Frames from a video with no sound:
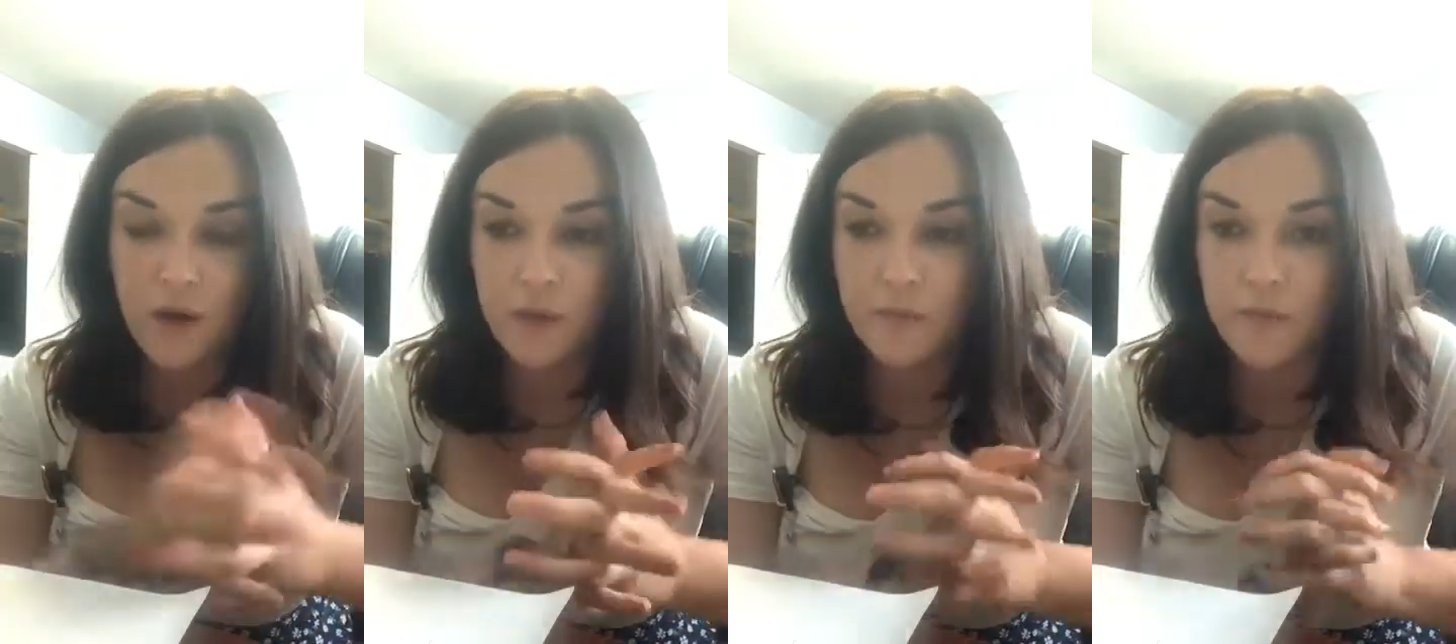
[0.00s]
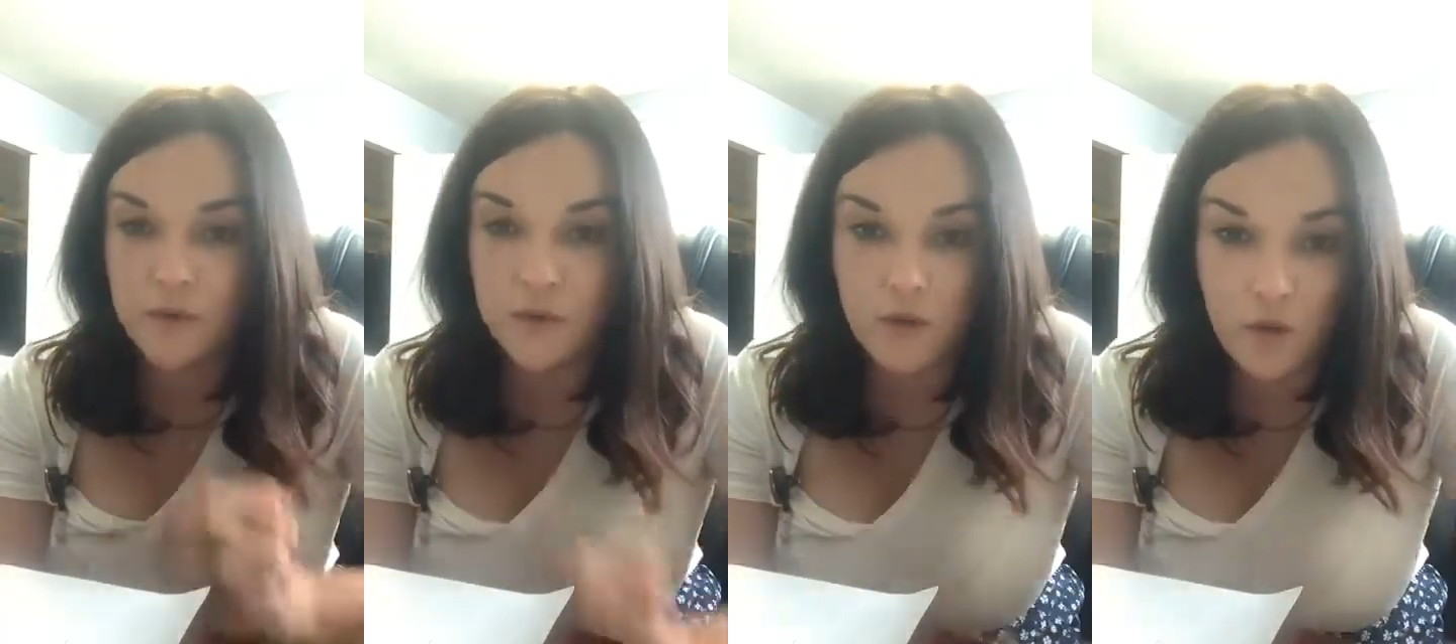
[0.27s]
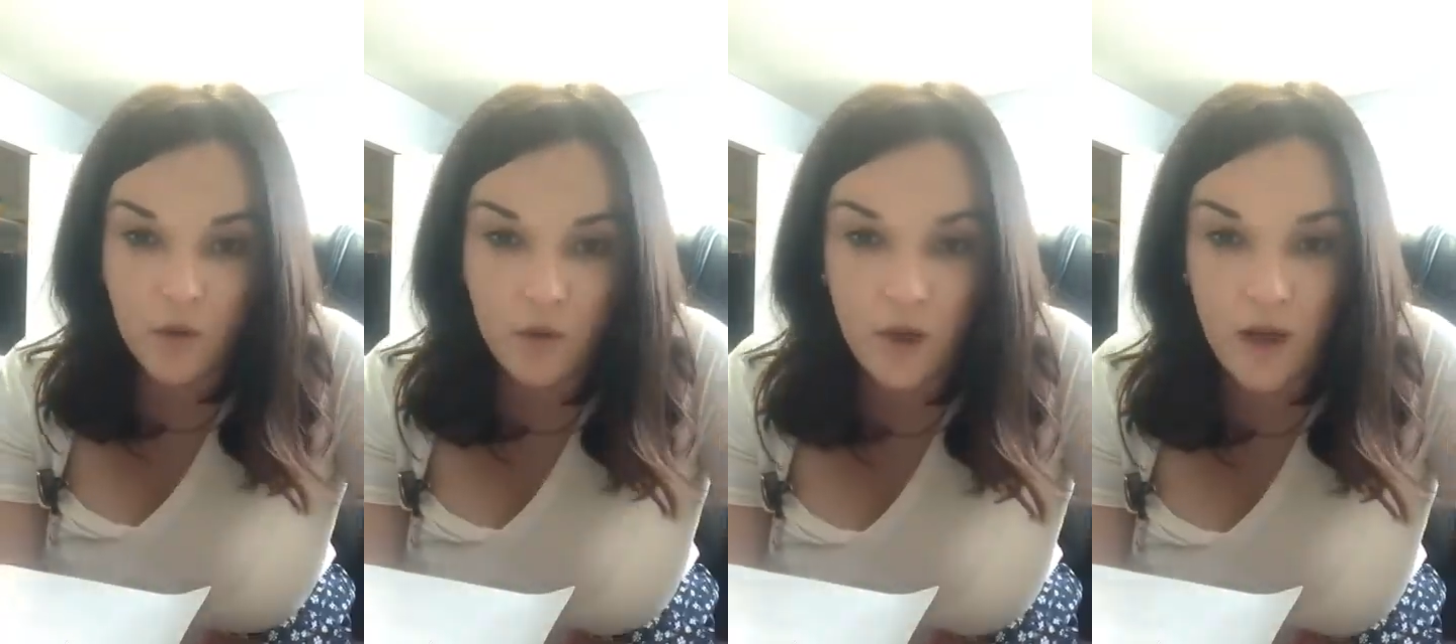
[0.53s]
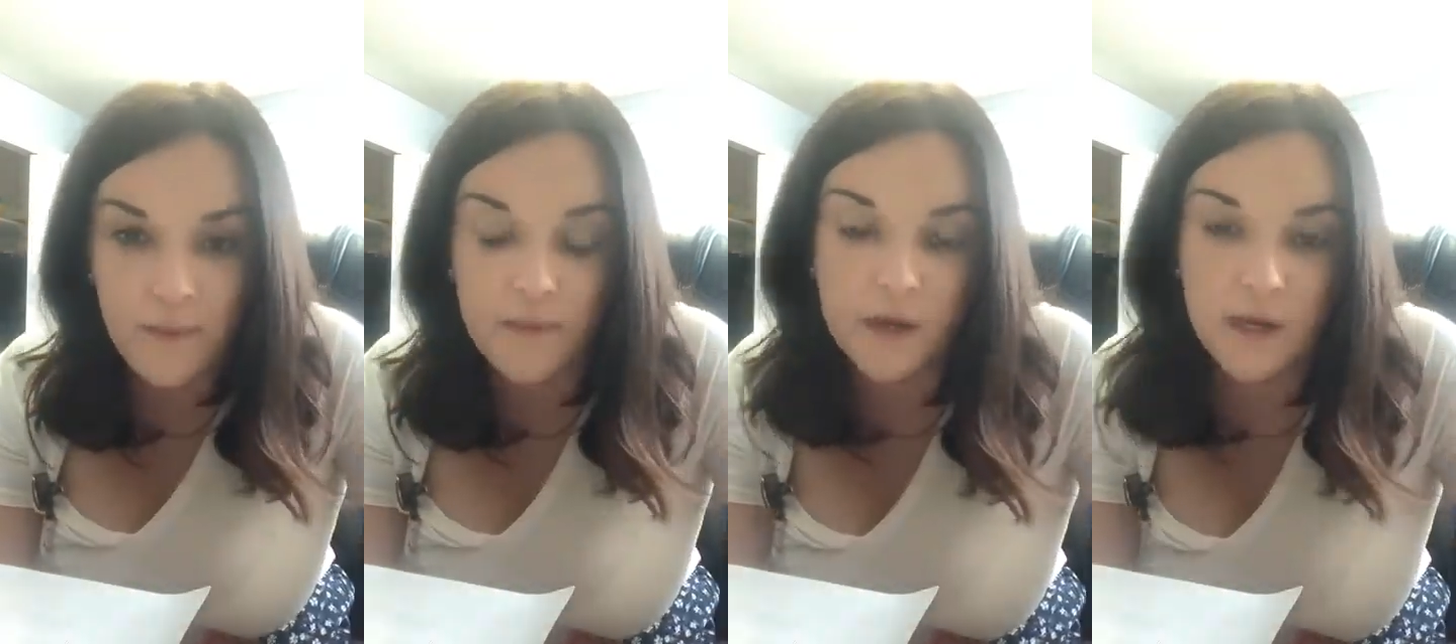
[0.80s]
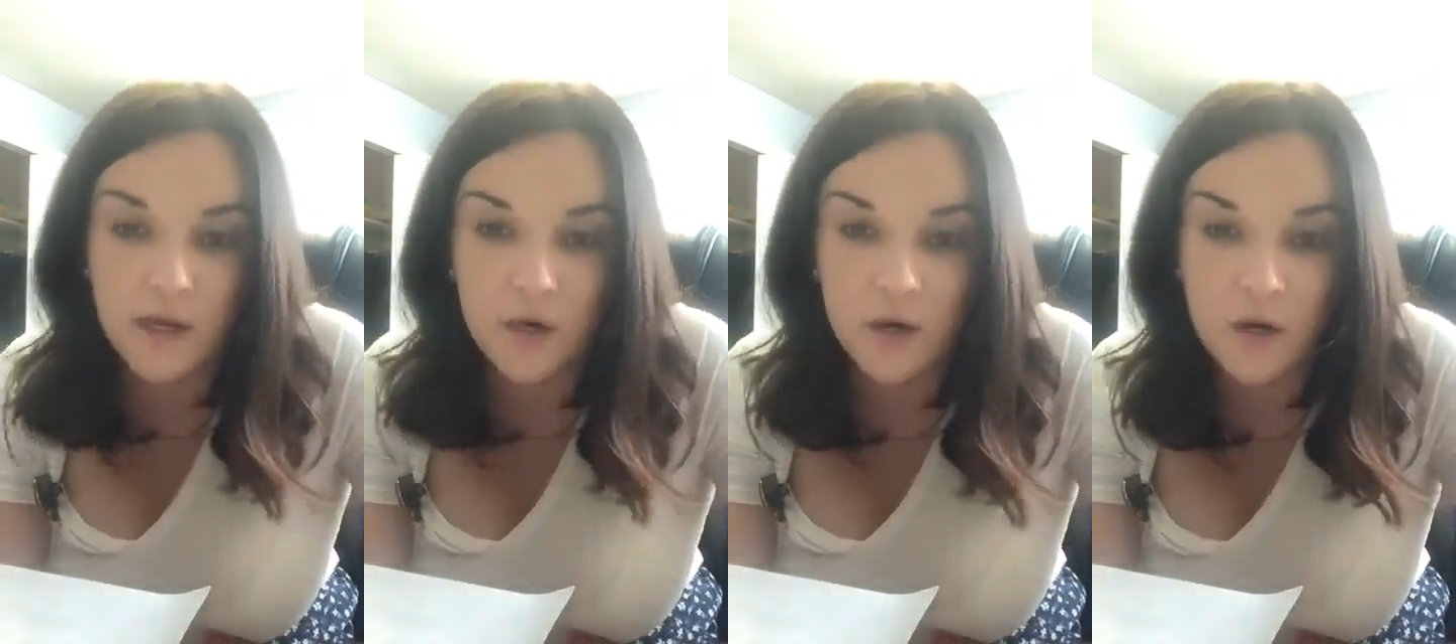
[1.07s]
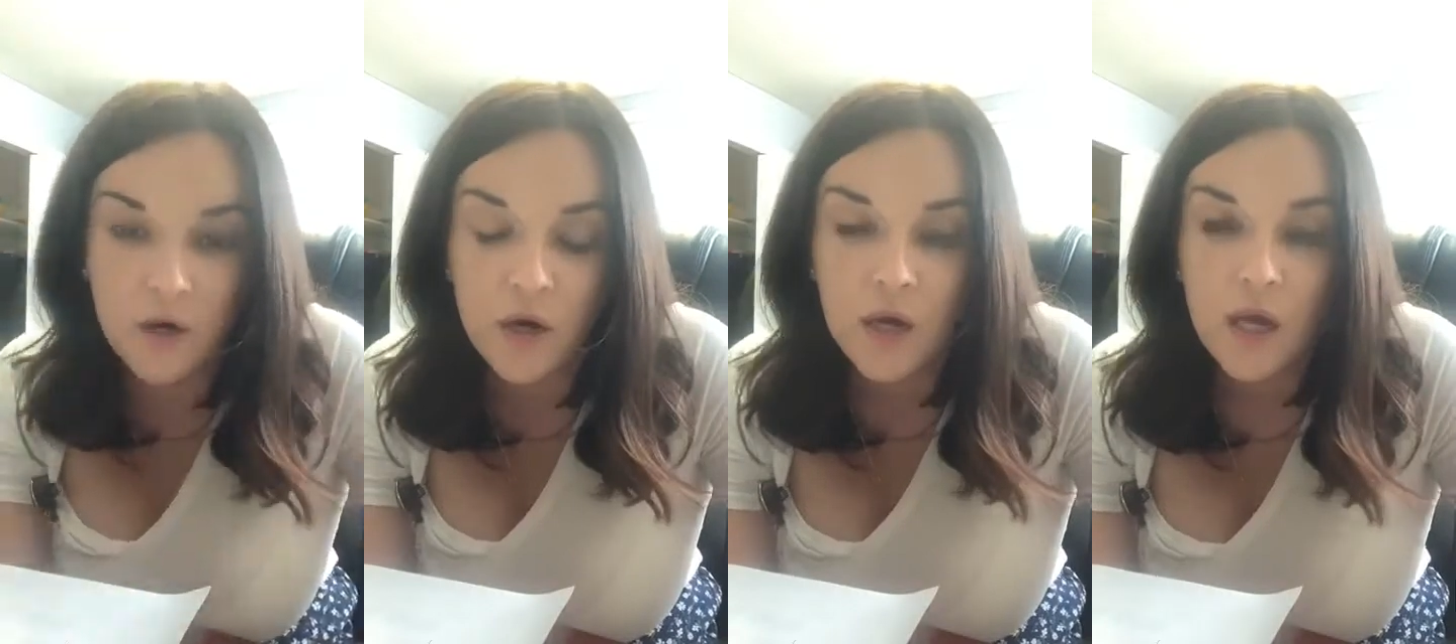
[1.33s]
political climate
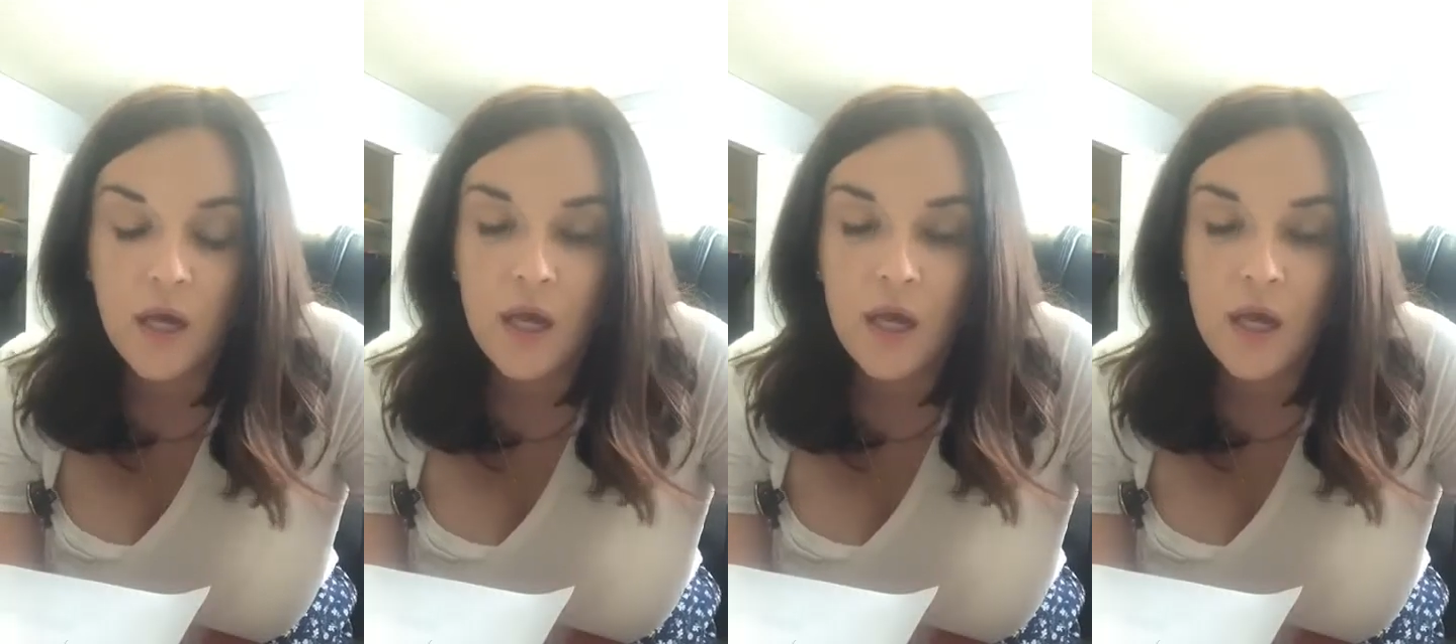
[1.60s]
here.